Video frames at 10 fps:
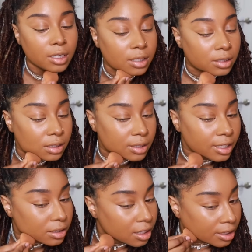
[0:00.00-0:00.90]
And
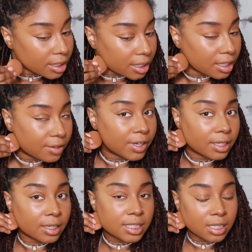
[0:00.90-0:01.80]
that's nothing
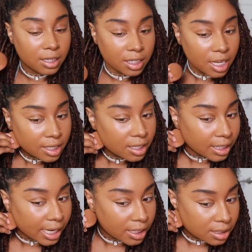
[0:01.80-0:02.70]
even, it's not nothing
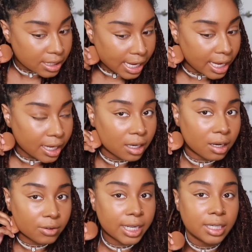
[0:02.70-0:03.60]
against Tay,
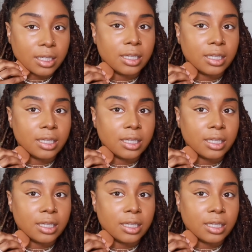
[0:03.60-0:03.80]
right?